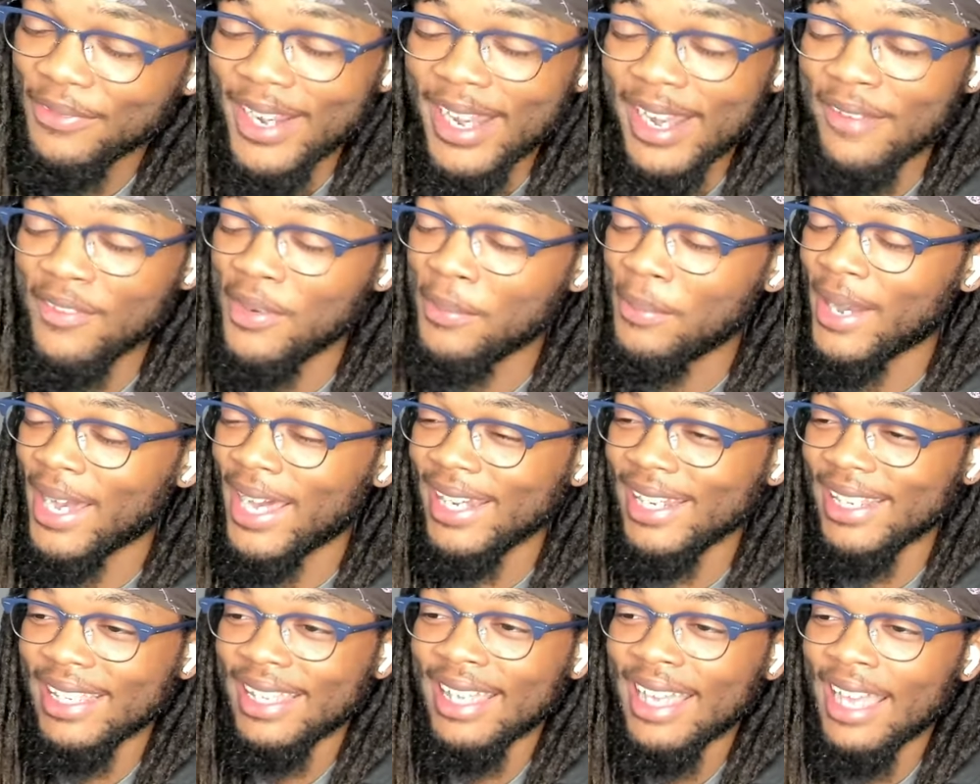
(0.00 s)
for
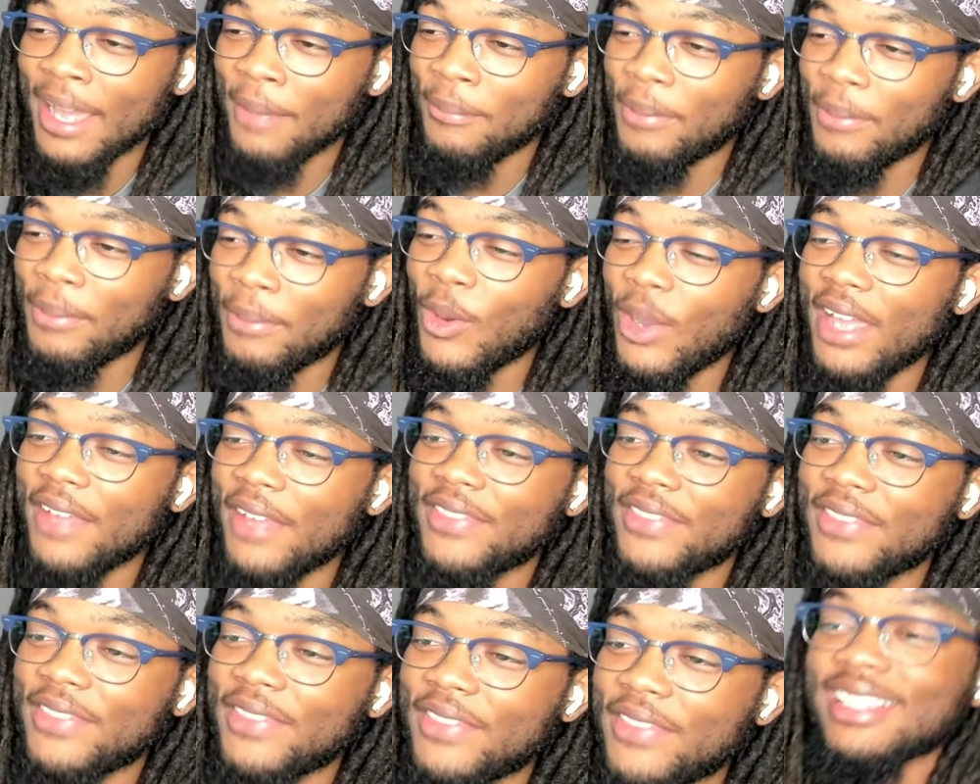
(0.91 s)
everybody, bro. If
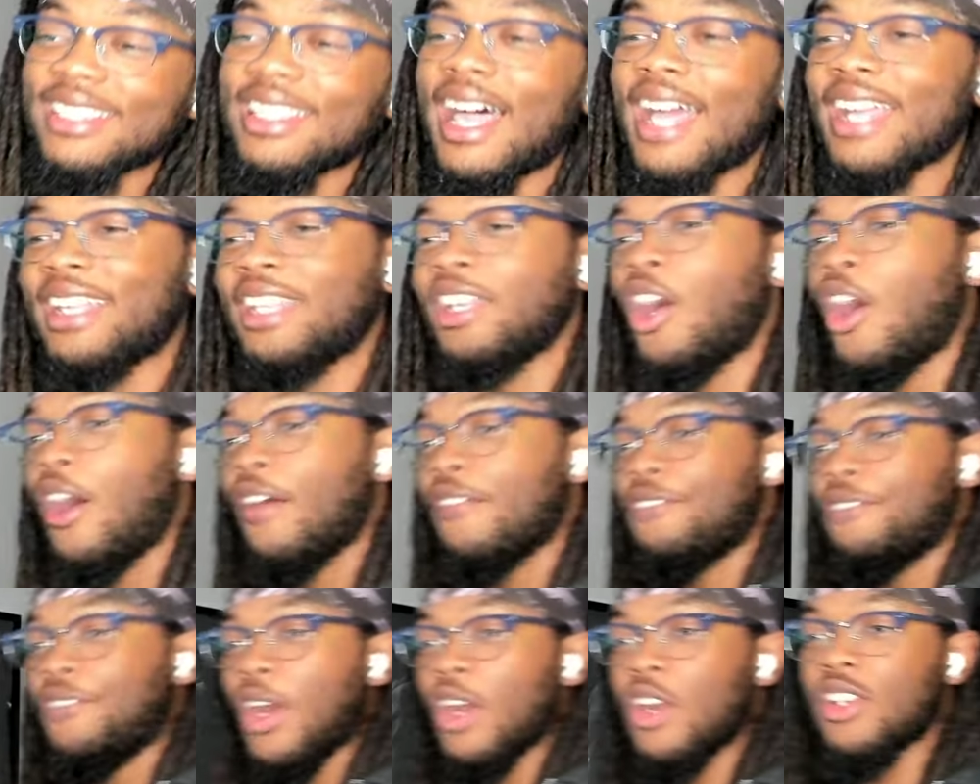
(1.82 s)
this is like
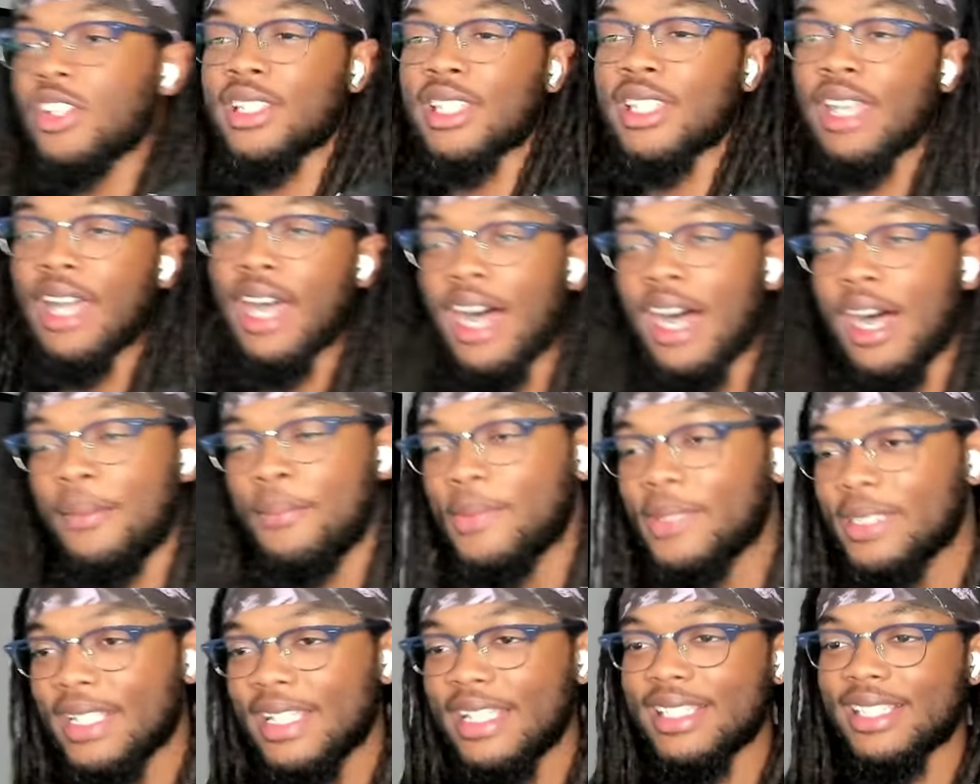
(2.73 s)
y'all first
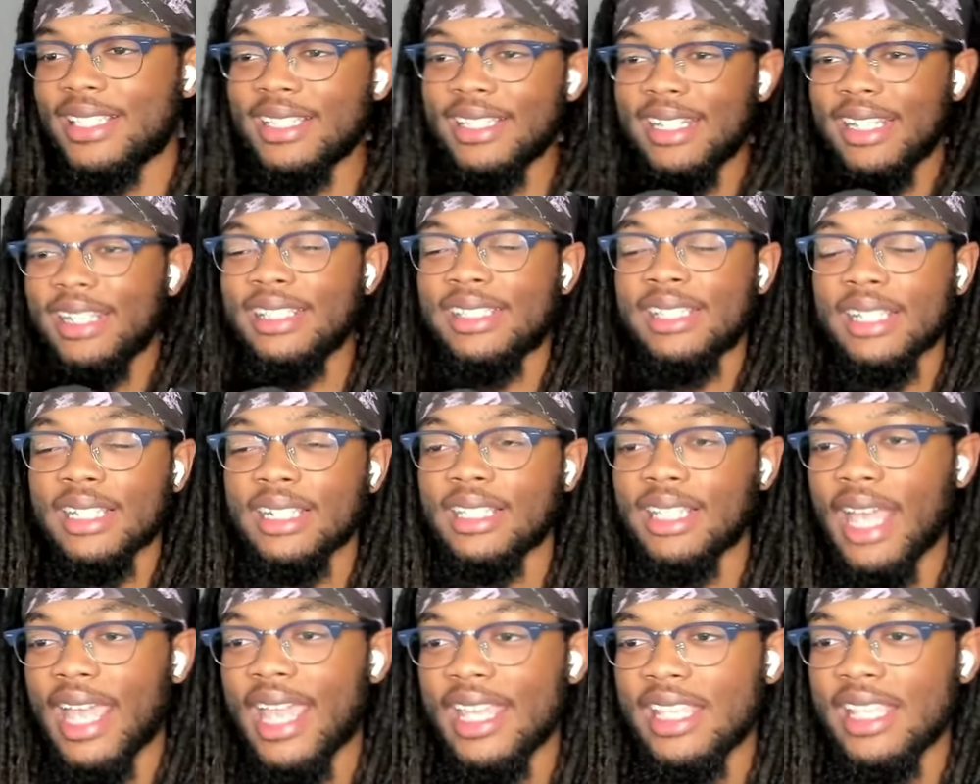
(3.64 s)
time listening to
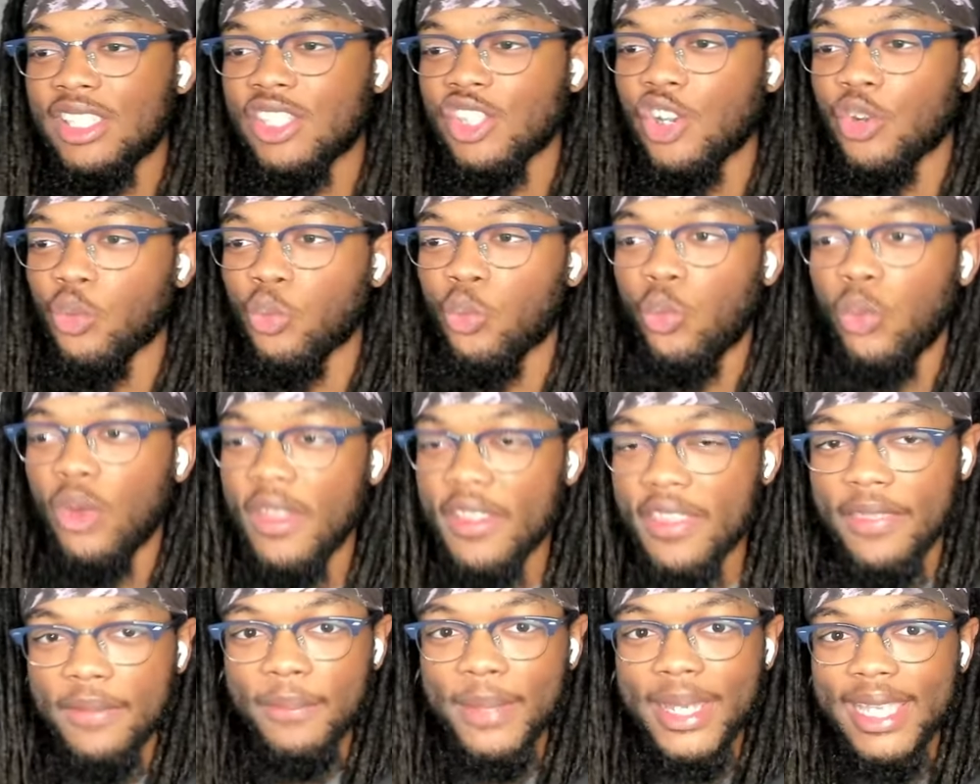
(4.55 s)
Lazer
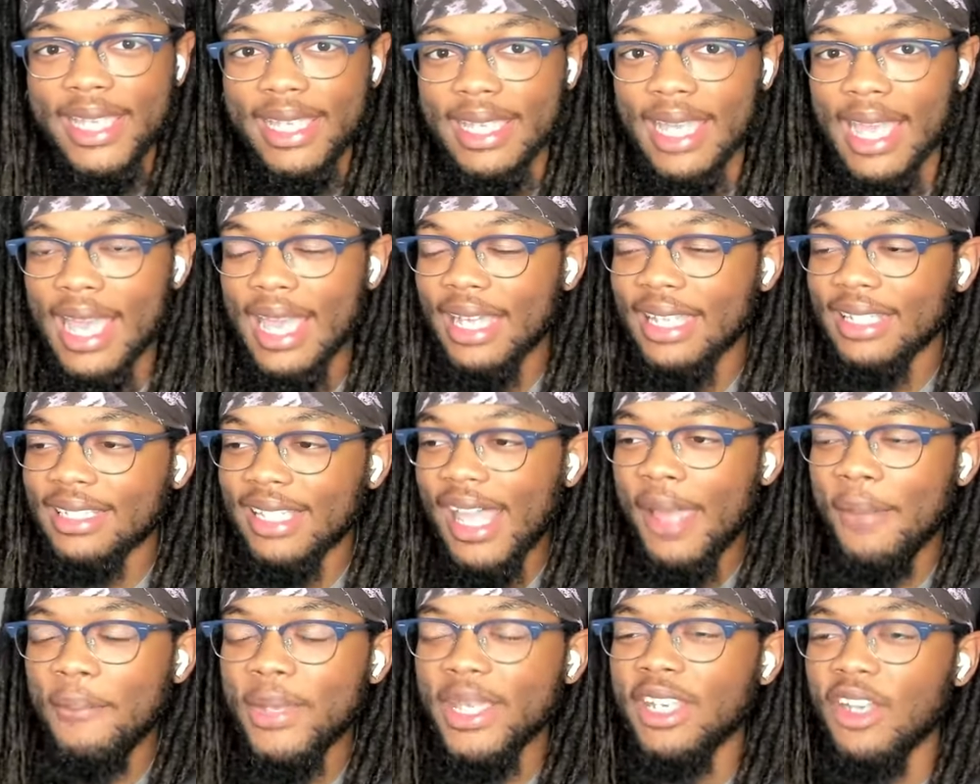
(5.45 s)
with me,
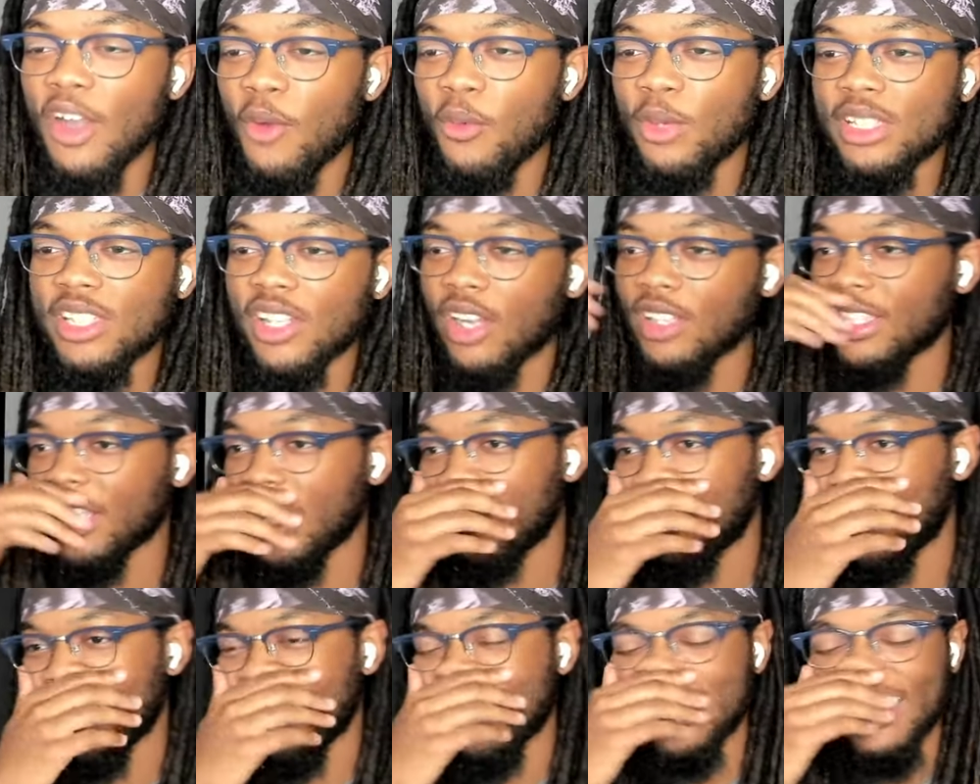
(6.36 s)
let me know what y'all think
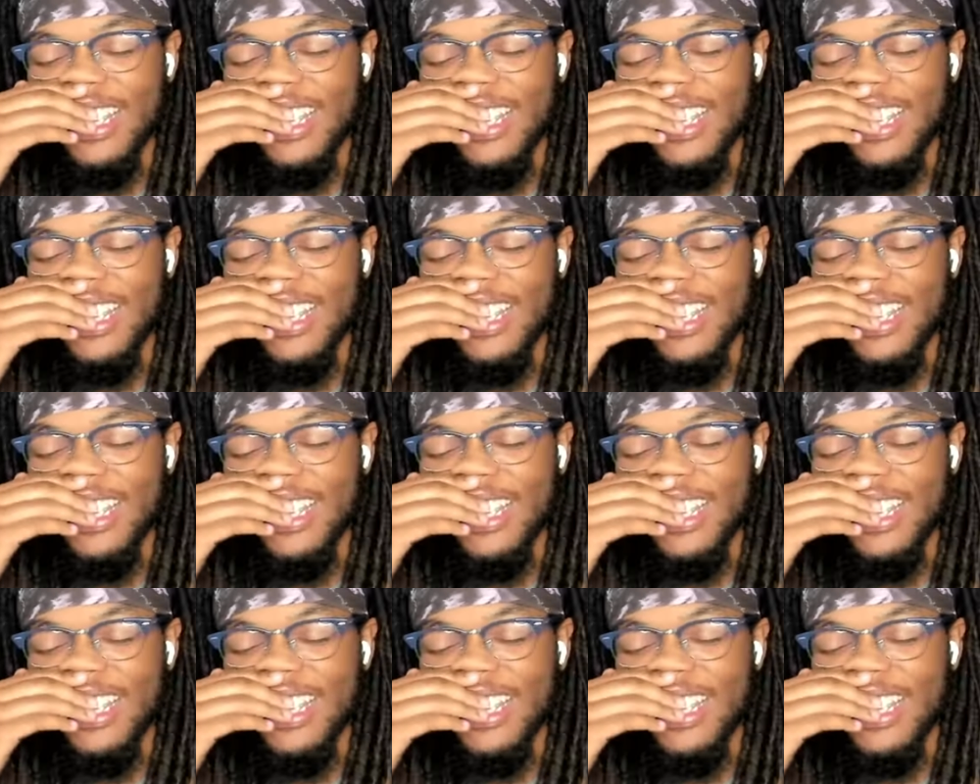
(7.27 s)
about this